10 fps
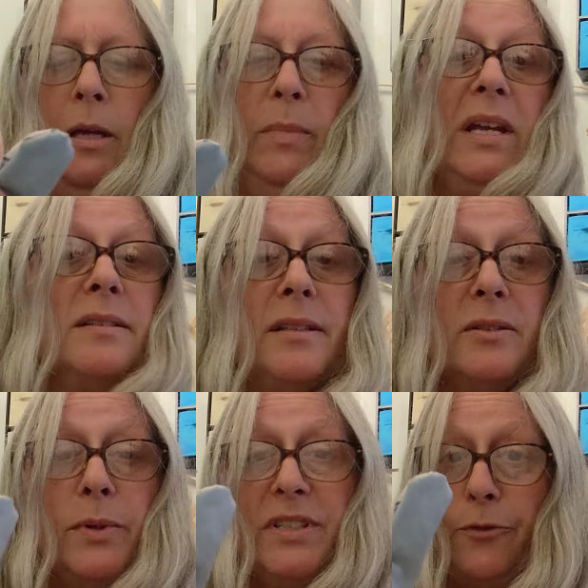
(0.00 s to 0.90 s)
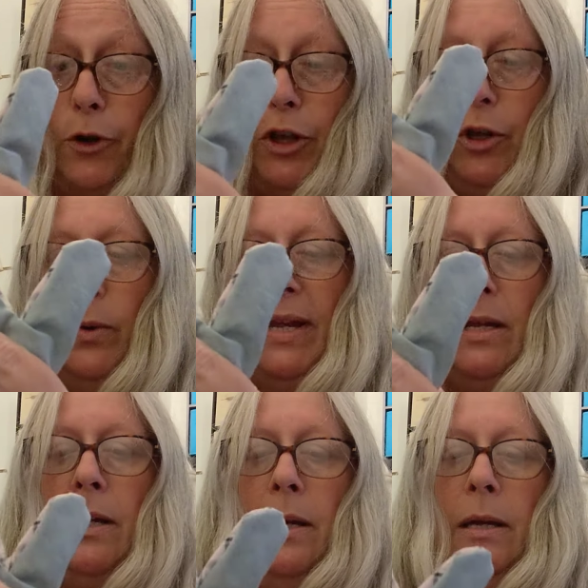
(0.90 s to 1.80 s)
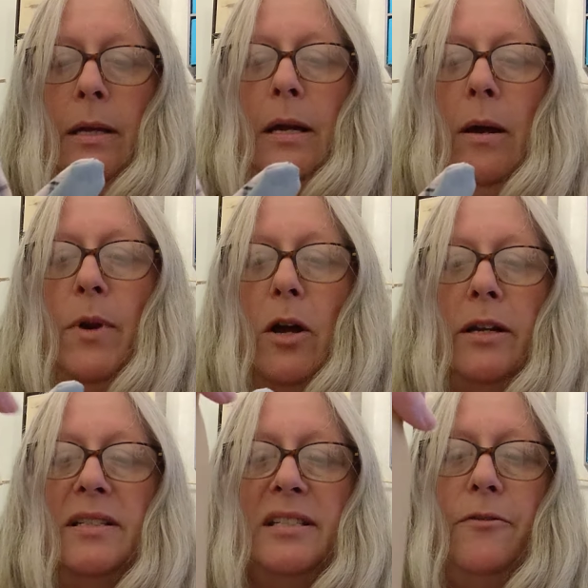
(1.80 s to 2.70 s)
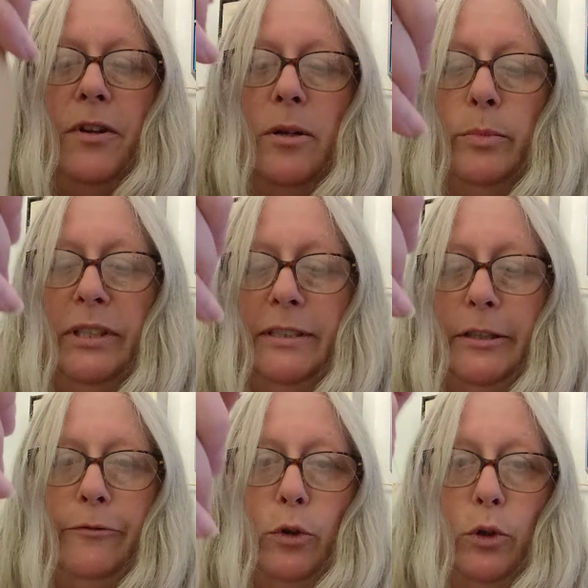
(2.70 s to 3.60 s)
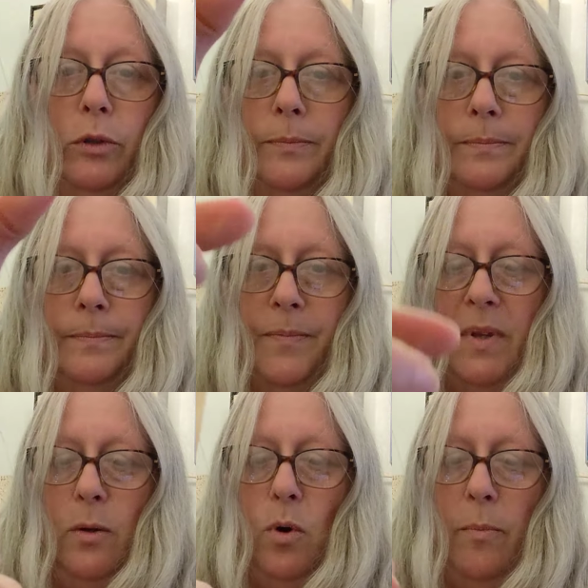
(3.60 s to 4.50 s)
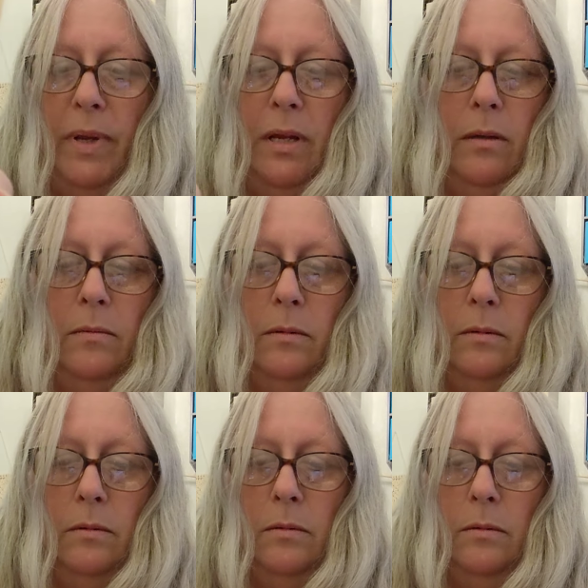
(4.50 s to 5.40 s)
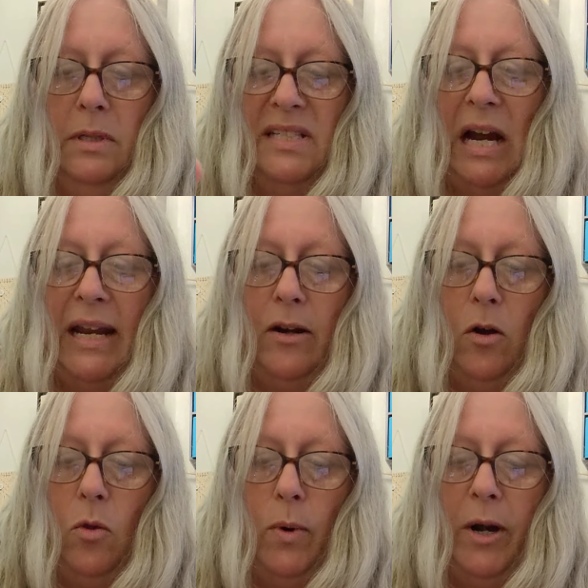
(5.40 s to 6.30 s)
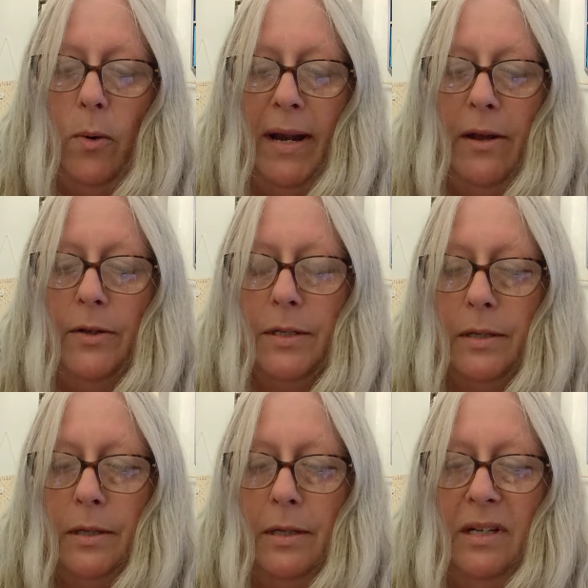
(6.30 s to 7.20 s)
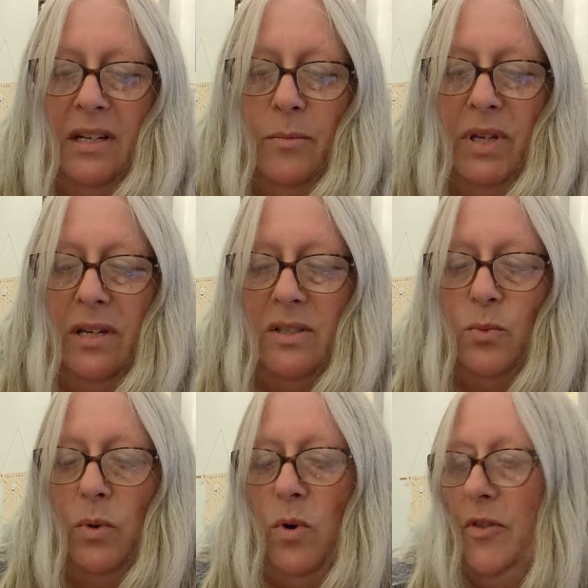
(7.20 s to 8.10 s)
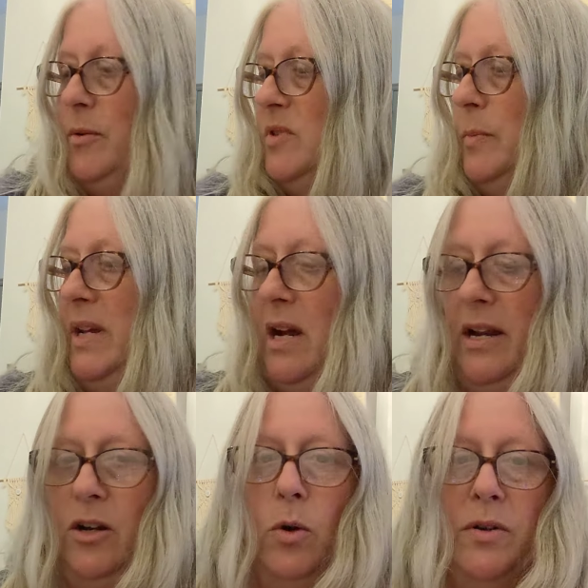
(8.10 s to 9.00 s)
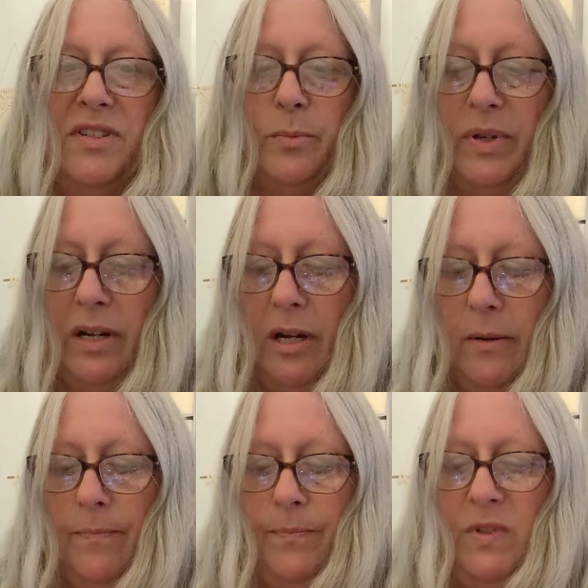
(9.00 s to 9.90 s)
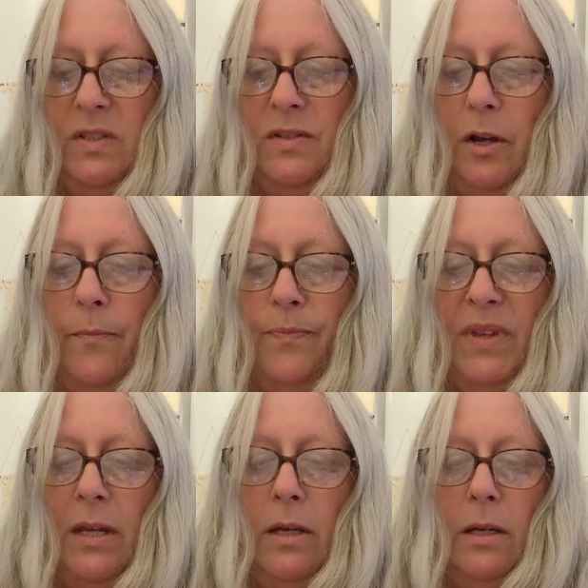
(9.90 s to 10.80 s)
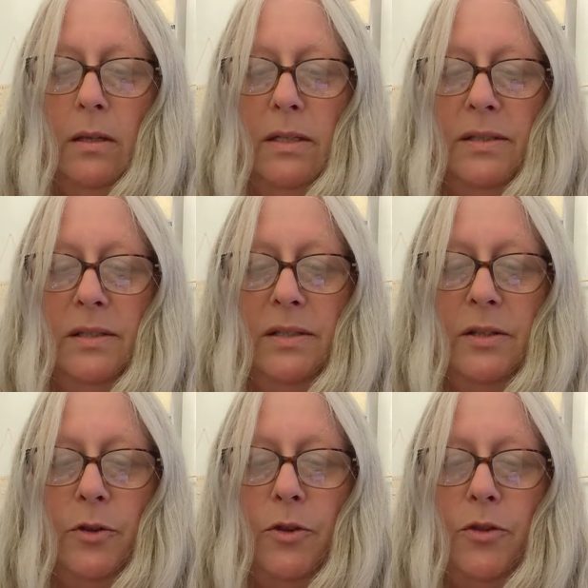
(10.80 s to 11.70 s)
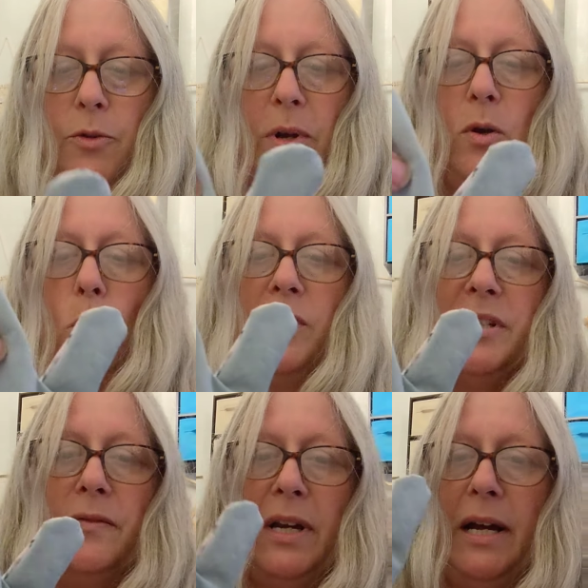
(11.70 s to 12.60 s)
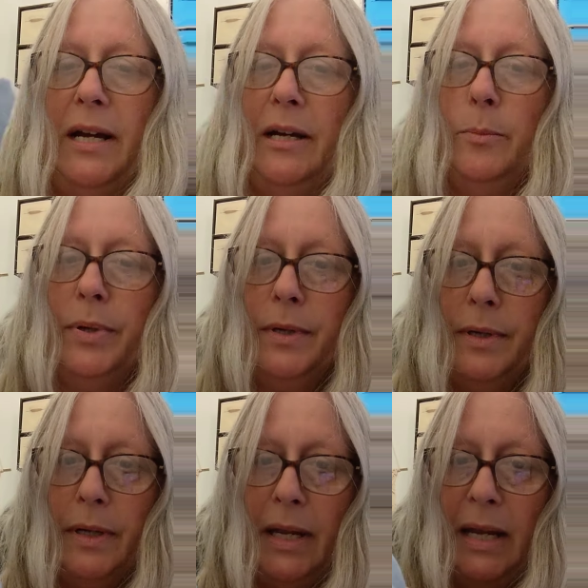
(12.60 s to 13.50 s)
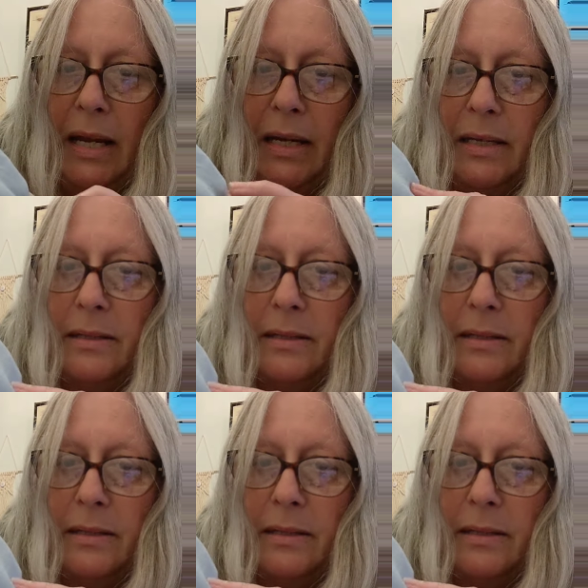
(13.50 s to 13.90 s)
Because this one is for hewing, I'm not going to stuff it completely full. It won't be tight all the way around because we want them to be kind of gross to pick up. So this is 3/4 of a cup, and